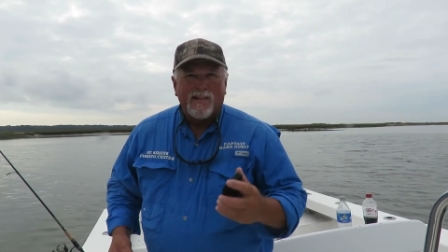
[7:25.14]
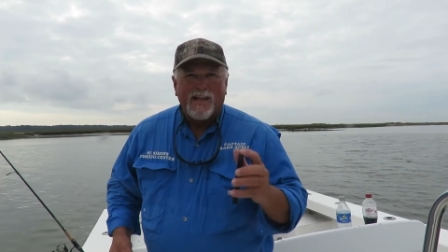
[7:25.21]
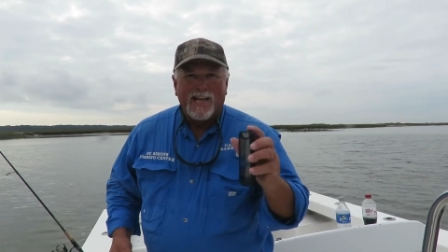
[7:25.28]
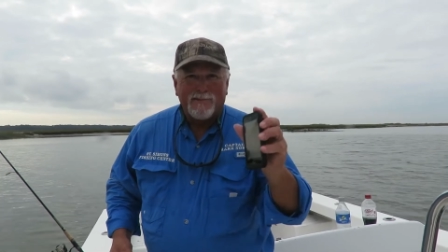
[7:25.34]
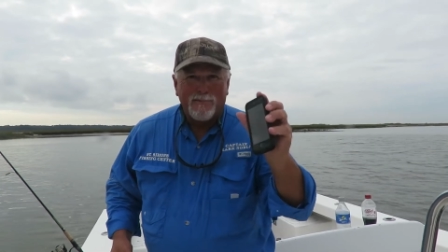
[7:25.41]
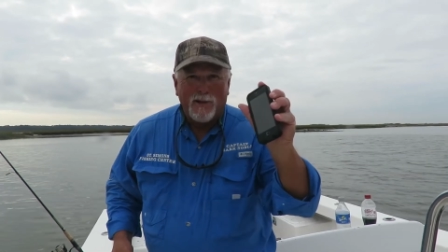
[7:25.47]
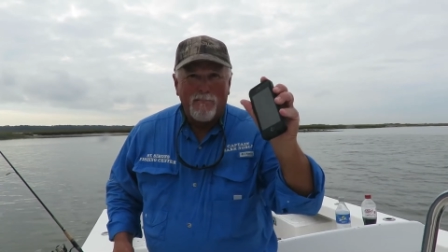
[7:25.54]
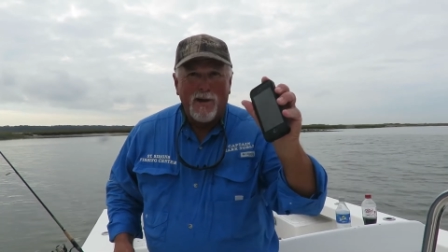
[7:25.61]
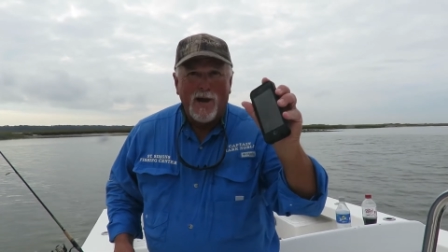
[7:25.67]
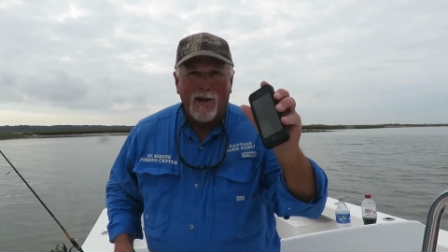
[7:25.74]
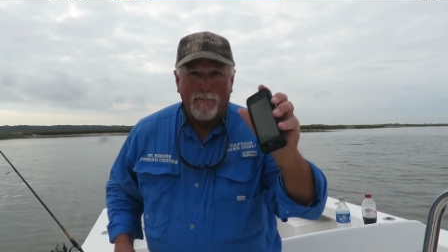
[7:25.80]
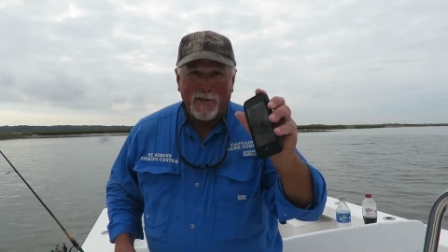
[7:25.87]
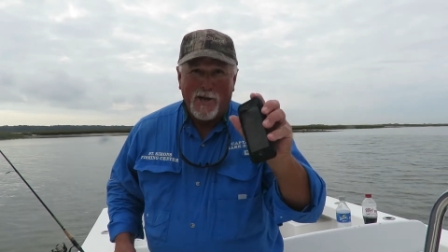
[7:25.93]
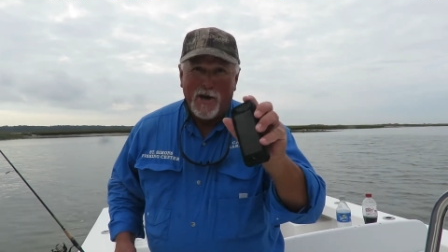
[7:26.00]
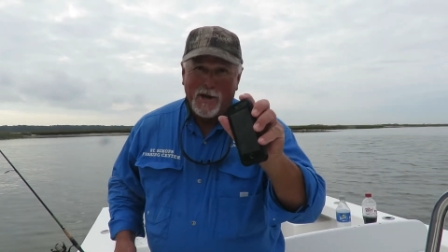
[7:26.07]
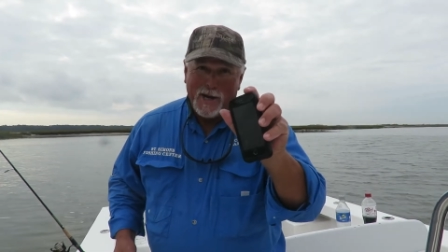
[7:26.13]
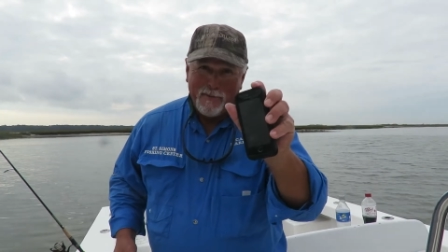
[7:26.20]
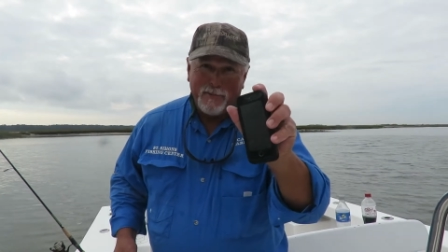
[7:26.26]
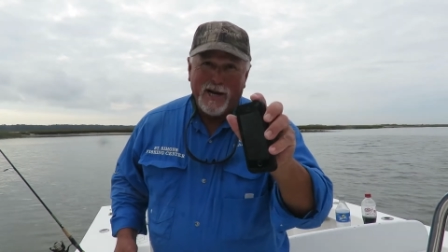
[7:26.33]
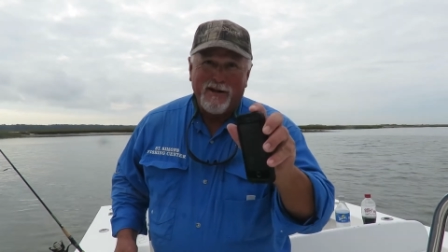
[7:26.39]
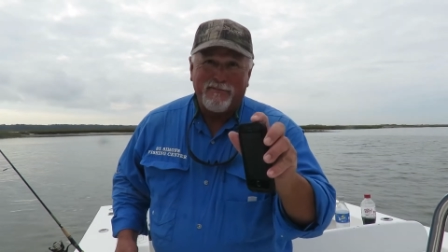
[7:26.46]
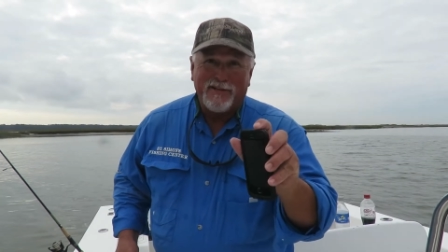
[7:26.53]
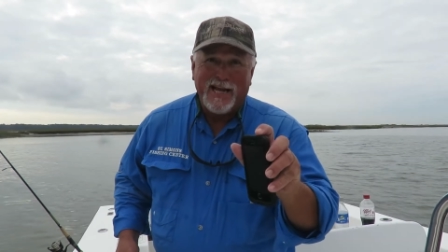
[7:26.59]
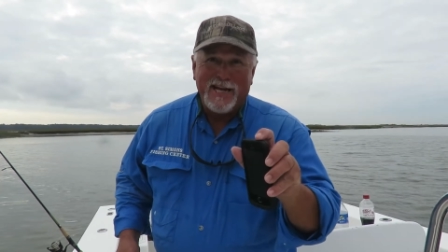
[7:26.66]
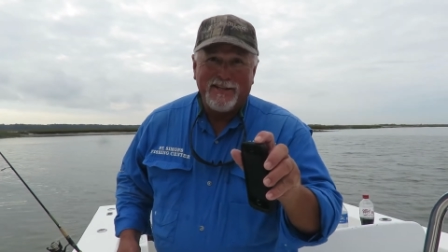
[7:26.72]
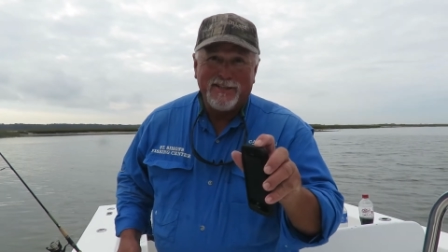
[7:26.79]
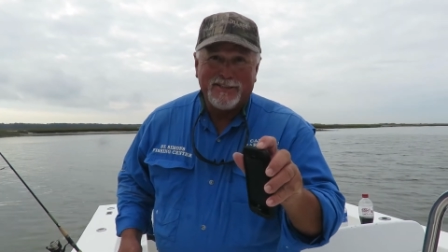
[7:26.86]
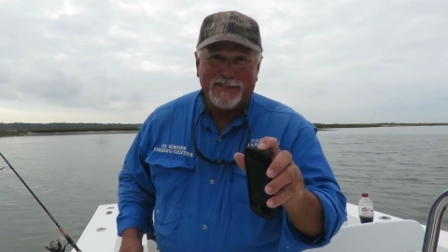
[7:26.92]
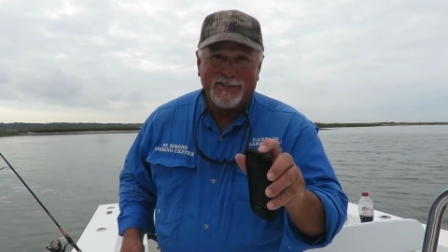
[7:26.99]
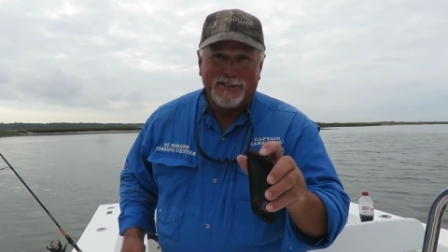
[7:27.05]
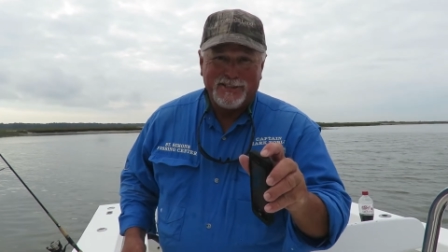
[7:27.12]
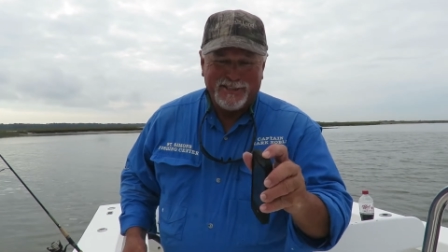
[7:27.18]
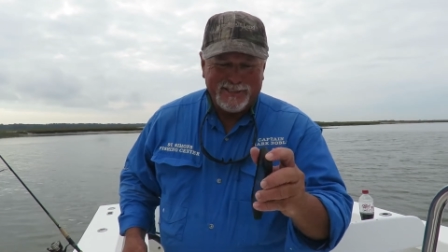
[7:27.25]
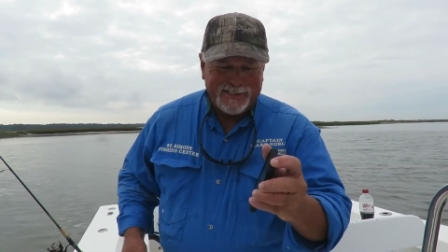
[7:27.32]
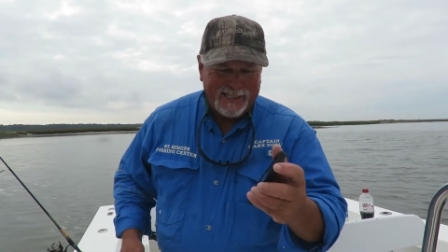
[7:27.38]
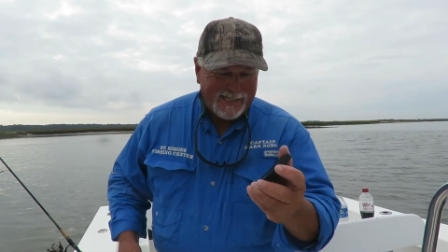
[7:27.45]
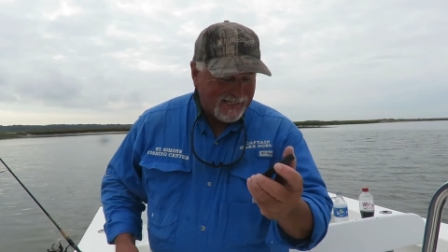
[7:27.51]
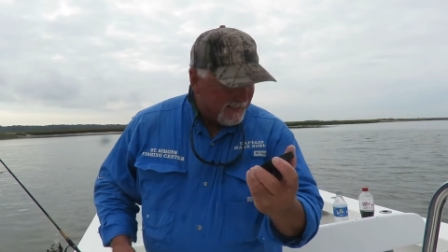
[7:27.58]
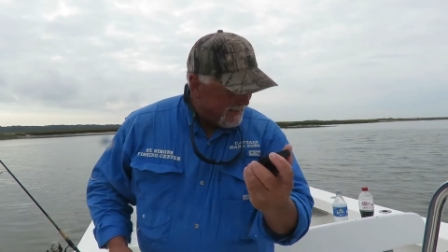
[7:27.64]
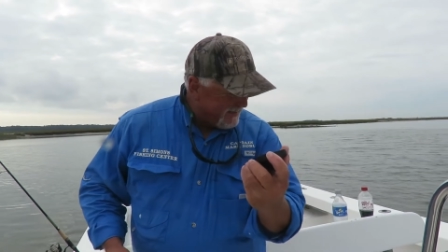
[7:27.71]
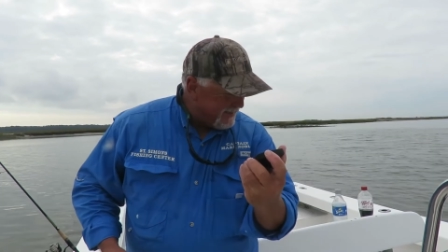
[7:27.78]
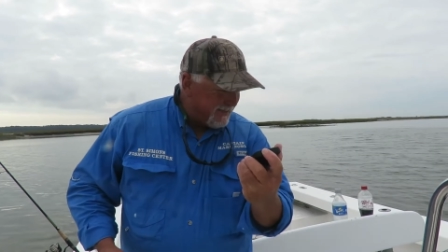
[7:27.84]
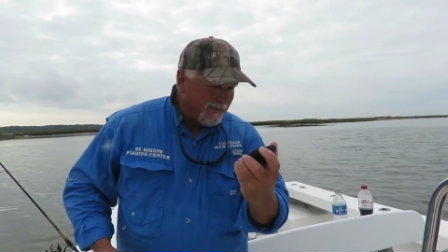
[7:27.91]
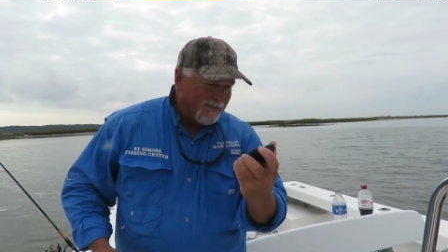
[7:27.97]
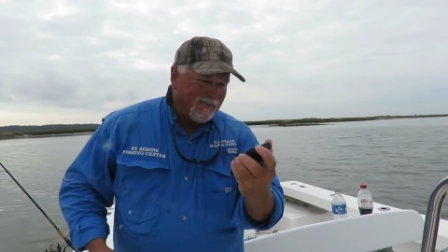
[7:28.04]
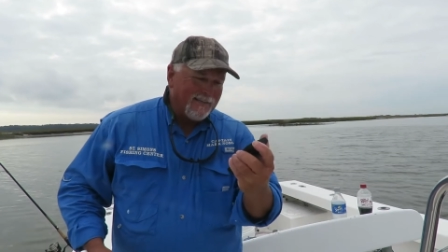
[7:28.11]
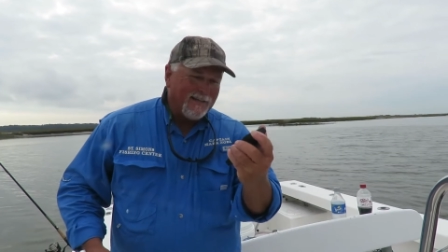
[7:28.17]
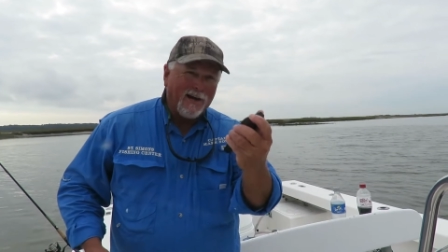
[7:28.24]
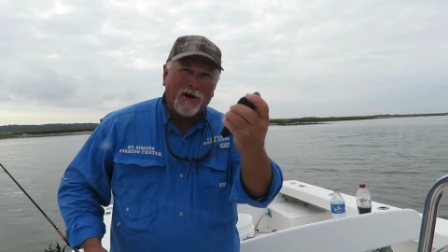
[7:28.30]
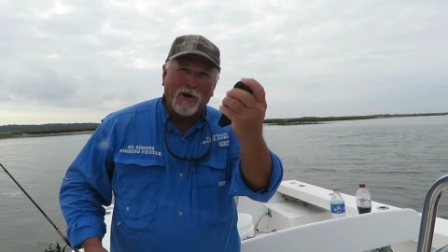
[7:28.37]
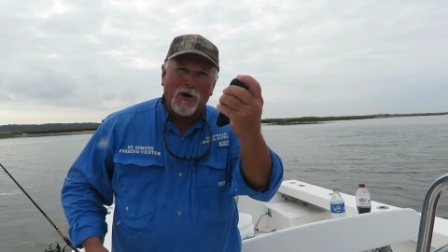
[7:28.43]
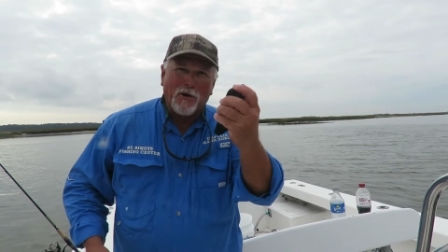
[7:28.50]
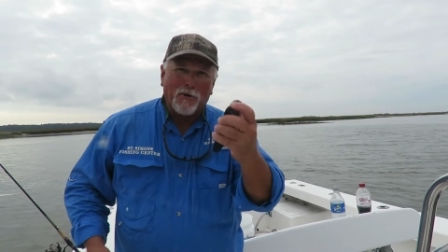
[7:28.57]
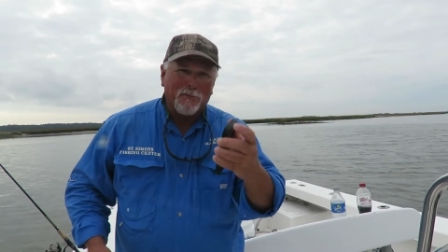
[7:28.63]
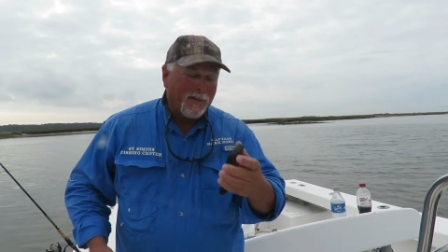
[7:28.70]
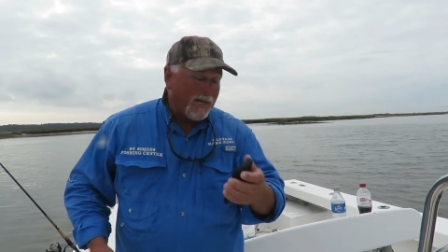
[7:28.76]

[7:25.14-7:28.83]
that's my mom calling. I'm gonna have to take this in just a second. I'll call her